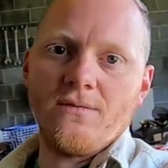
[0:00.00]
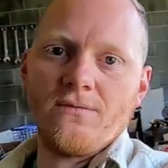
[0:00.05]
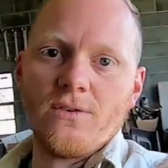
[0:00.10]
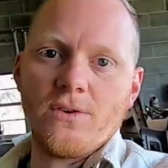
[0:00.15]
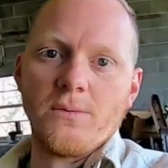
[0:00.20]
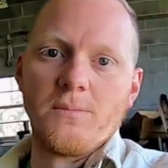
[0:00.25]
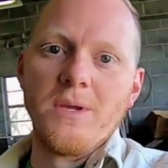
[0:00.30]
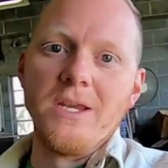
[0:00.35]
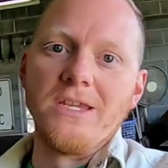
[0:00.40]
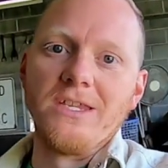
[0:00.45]

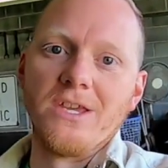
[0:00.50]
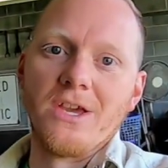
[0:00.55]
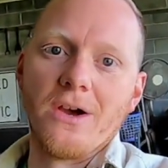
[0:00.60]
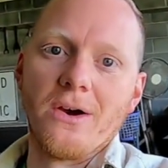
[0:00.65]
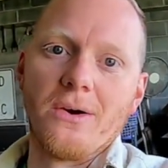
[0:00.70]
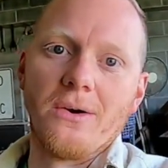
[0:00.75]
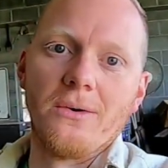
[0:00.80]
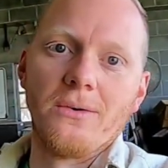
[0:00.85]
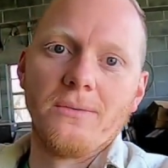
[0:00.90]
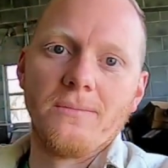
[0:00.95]

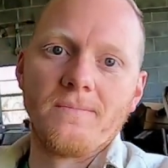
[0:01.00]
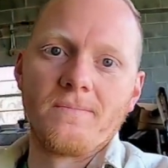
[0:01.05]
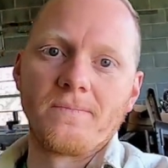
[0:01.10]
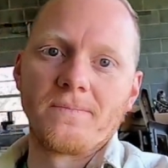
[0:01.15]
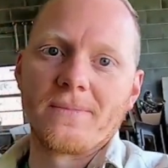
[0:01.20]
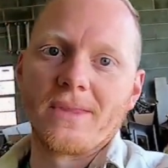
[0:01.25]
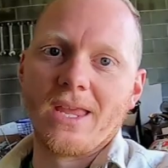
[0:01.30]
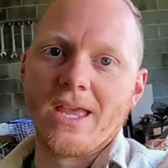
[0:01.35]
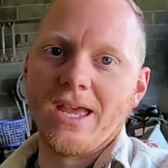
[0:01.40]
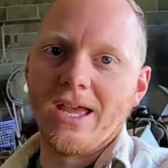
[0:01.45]
PTO
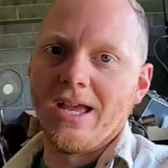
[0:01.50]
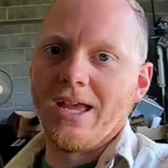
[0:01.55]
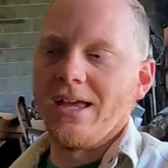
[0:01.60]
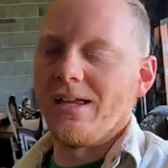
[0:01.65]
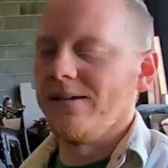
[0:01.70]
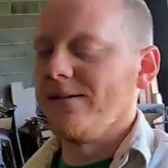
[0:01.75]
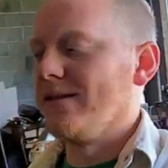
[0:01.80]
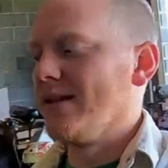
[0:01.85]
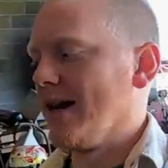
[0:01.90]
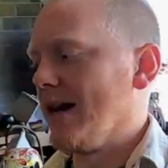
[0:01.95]

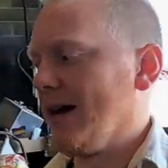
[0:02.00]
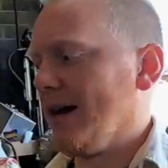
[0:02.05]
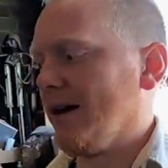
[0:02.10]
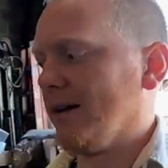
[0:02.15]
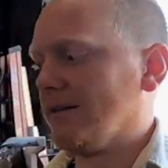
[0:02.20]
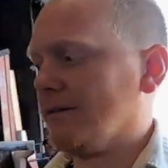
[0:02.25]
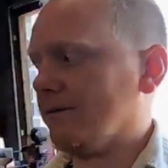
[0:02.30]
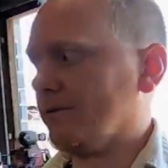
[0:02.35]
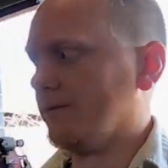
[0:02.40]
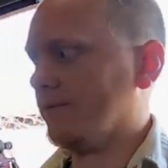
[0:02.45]
and
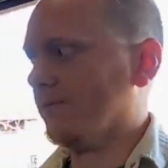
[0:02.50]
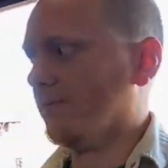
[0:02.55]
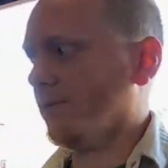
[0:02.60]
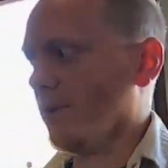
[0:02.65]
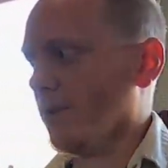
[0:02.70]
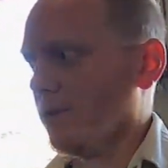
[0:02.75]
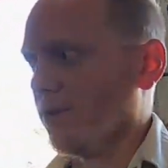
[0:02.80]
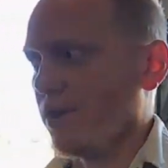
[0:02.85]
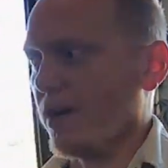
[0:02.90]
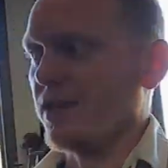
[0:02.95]
for
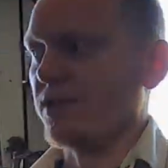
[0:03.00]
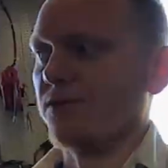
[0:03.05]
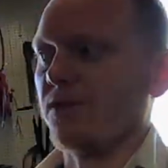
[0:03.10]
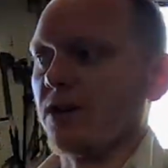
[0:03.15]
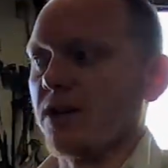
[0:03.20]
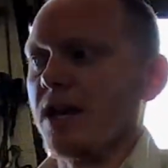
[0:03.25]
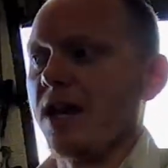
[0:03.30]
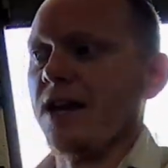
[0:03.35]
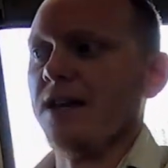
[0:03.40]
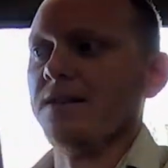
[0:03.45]
the transfer
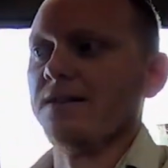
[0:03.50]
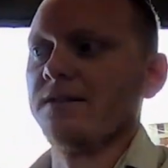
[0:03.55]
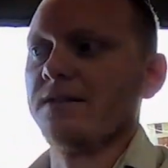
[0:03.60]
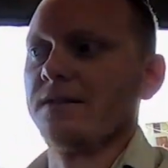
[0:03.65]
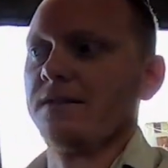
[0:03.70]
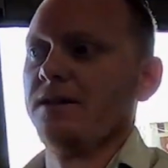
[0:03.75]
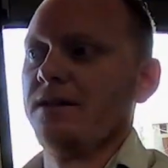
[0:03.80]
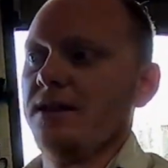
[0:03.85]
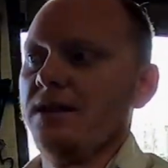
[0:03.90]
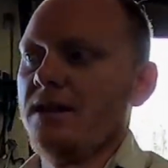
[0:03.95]
case.